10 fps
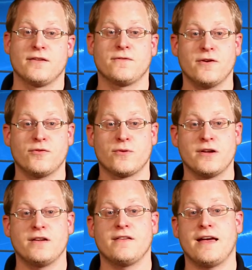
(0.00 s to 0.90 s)
The first
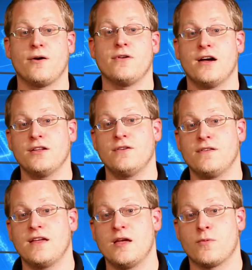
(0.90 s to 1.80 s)
one is how not
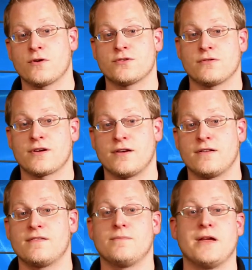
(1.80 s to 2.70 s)
using keyboard
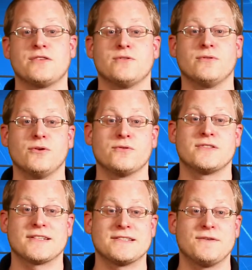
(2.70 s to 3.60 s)
shortcuts makes you
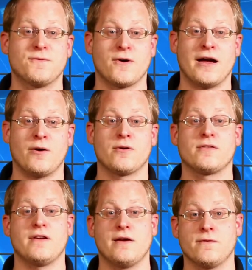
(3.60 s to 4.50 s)
lose 64
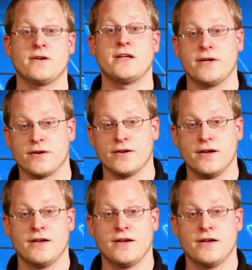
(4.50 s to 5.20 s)
hours every year.